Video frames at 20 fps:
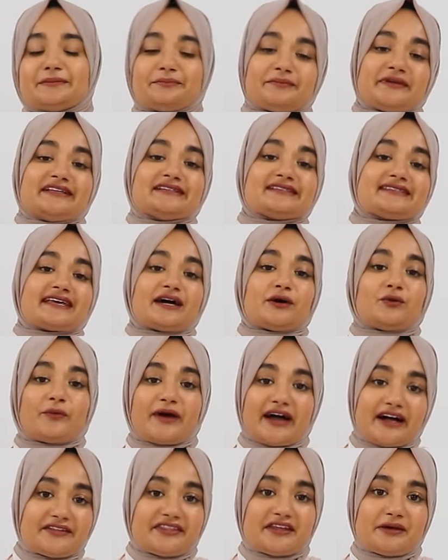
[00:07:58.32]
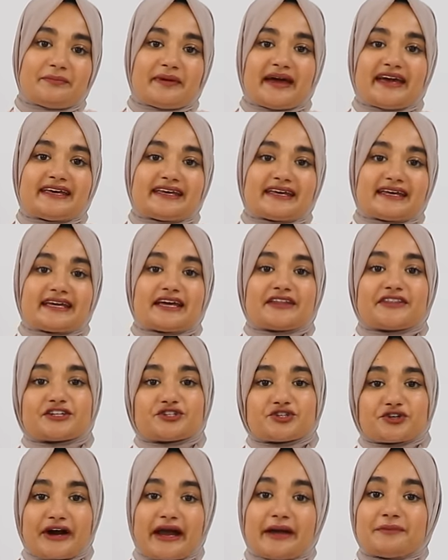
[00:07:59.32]
it means that while they're baking, the
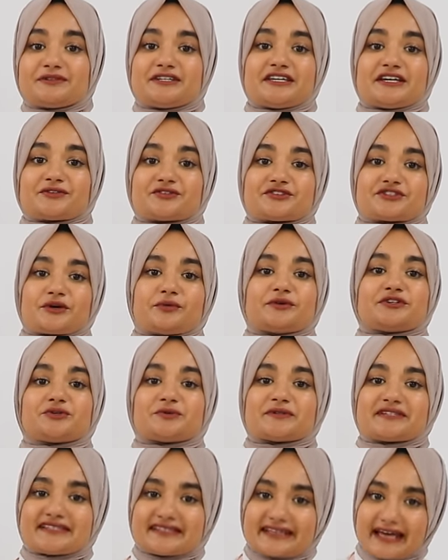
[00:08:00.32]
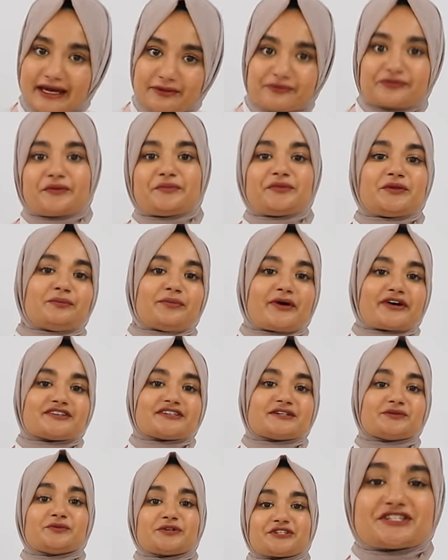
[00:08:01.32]
trapped air is going to escape from the
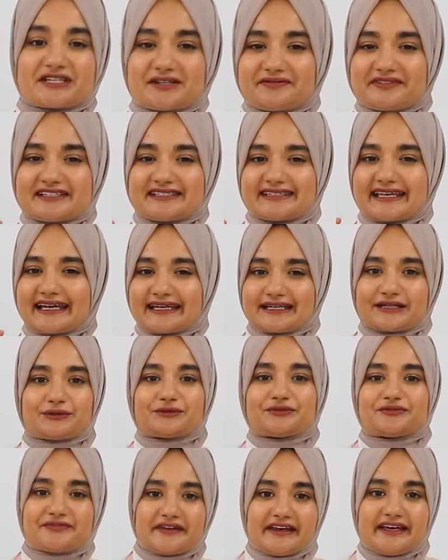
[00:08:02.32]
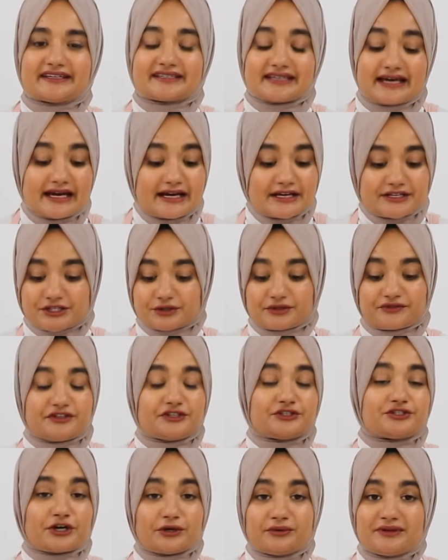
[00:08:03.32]
bottom, which gives us that little feet. So if
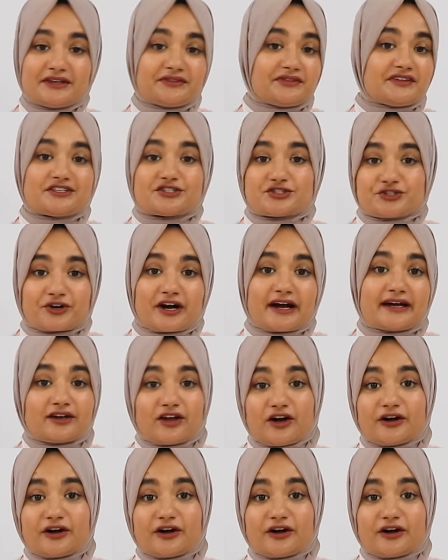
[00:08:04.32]
you don't let these dry